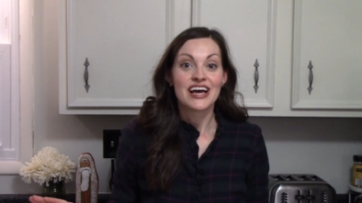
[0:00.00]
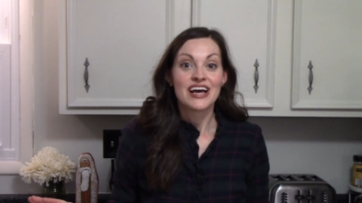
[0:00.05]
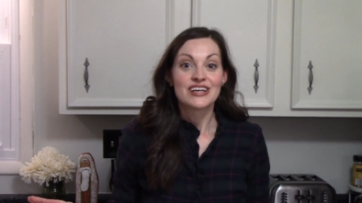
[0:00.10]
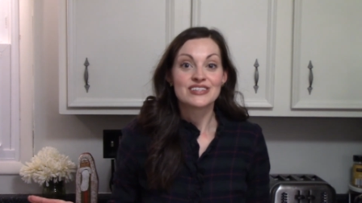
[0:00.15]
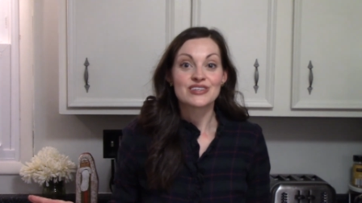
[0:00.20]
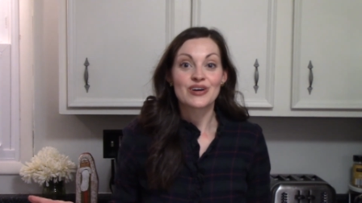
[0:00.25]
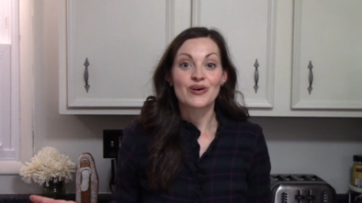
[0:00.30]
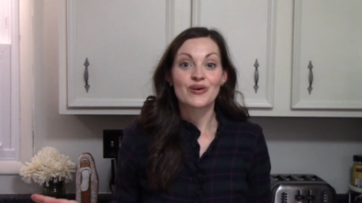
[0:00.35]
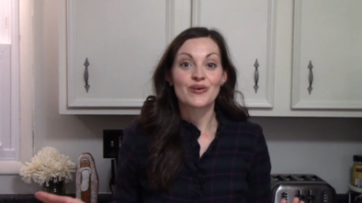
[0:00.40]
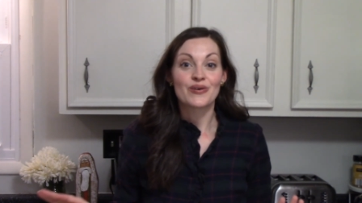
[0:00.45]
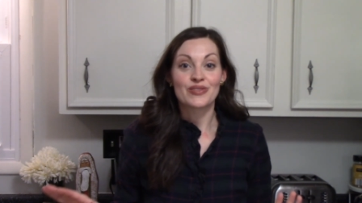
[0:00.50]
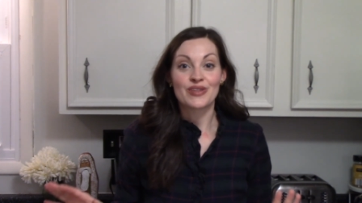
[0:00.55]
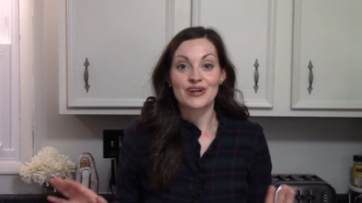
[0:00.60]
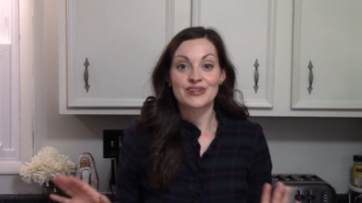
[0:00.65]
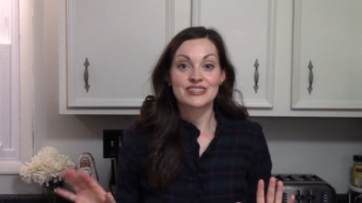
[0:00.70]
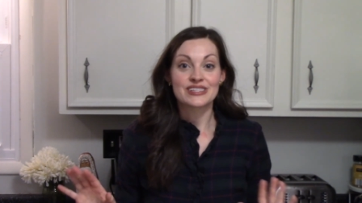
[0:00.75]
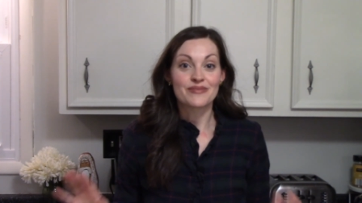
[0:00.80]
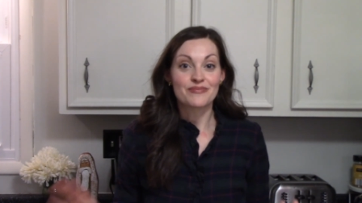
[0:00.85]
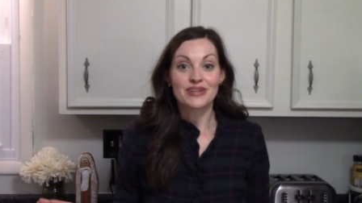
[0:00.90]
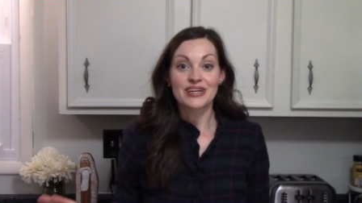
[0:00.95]
So
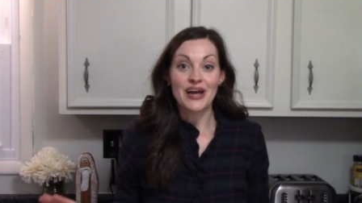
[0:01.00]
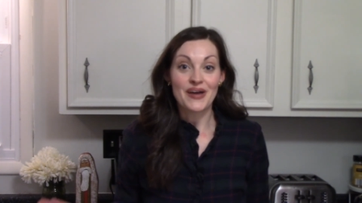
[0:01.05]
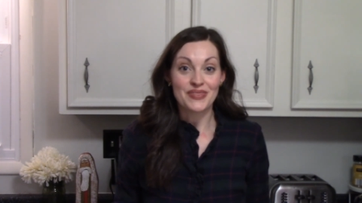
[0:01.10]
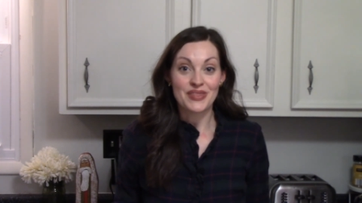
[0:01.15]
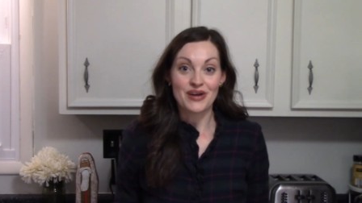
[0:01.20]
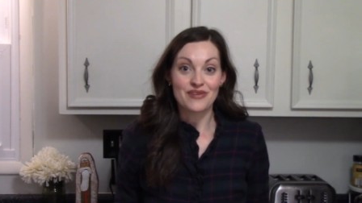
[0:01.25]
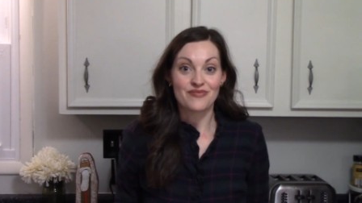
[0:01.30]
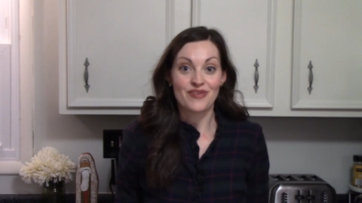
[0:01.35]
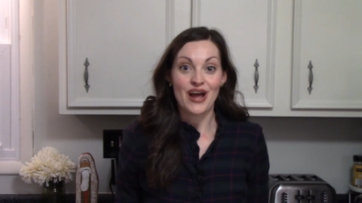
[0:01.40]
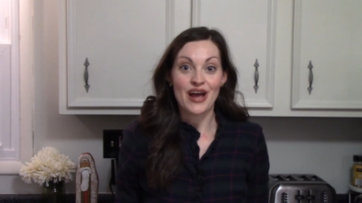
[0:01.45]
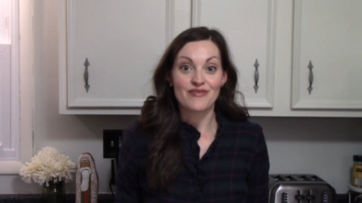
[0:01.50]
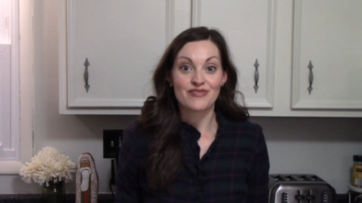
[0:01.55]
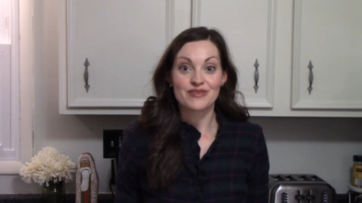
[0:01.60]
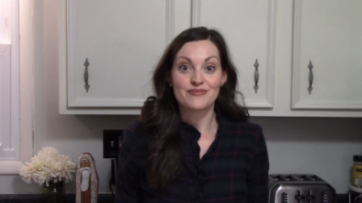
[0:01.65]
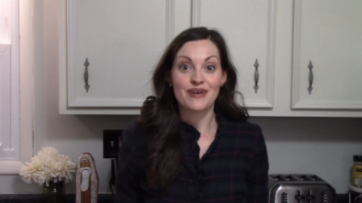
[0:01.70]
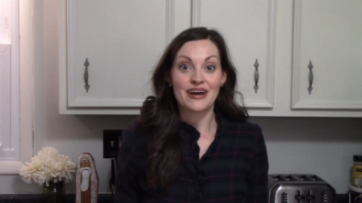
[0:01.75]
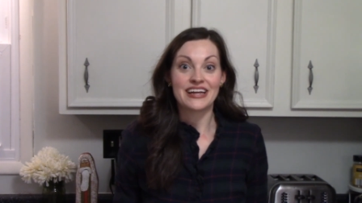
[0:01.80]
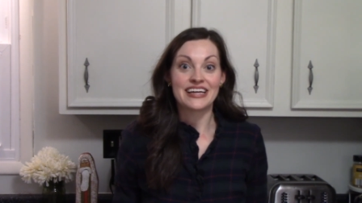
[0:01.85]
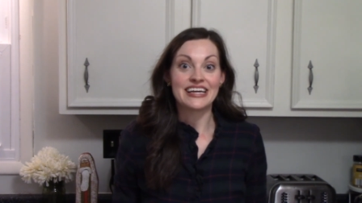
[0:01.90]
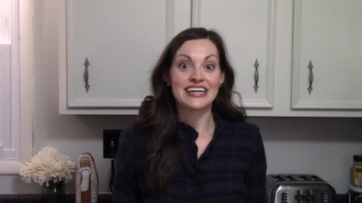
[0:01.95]
there's something out there for
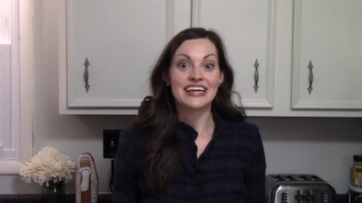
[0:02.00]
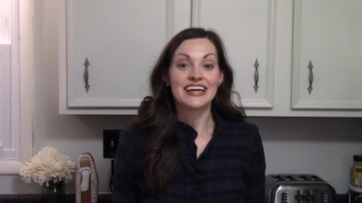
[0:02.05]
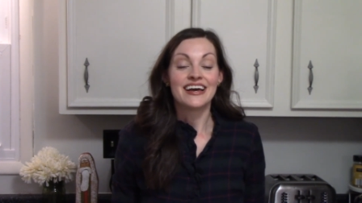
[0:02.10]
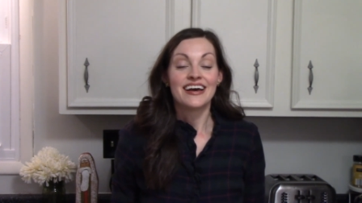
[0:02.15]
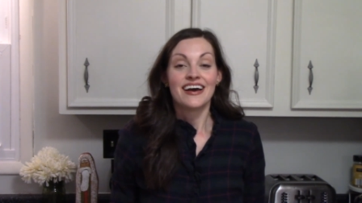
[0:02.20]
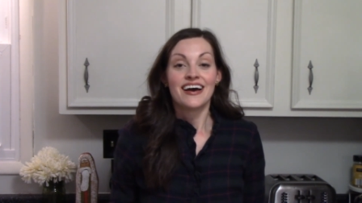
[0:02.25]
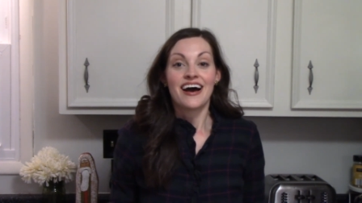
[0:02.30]
everybody.